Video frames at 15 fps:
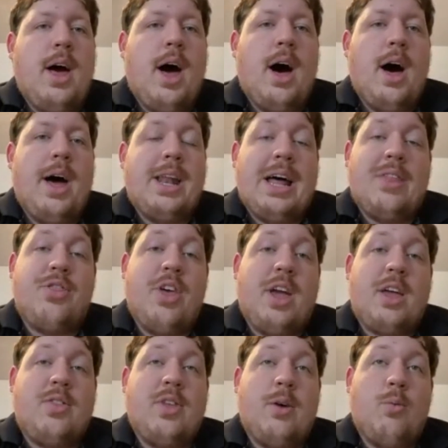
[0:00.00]
and I
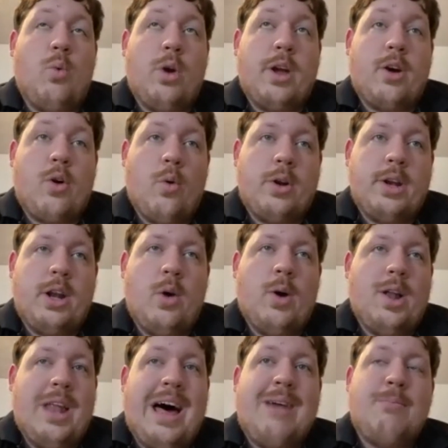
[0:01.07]
think that we're going to know
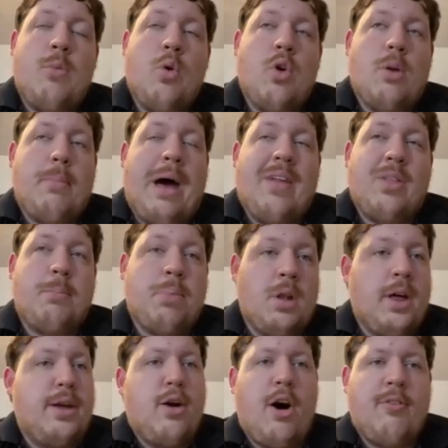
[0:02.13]
a lot more about the
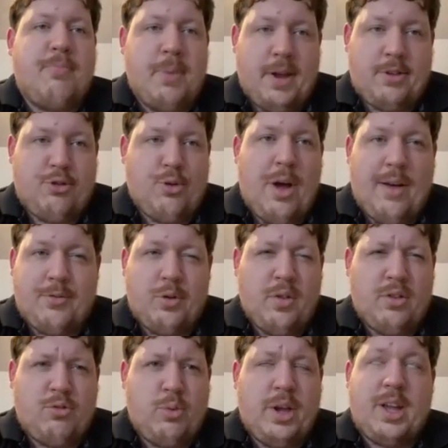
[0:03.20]
playoff picture after
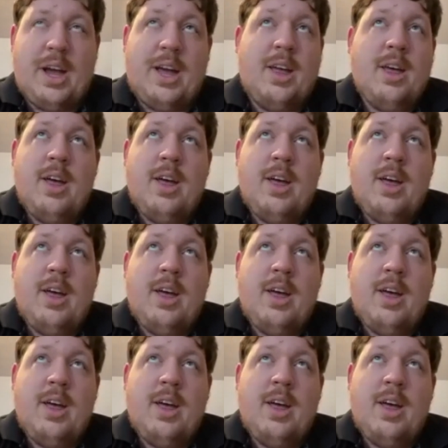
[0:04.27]
this week.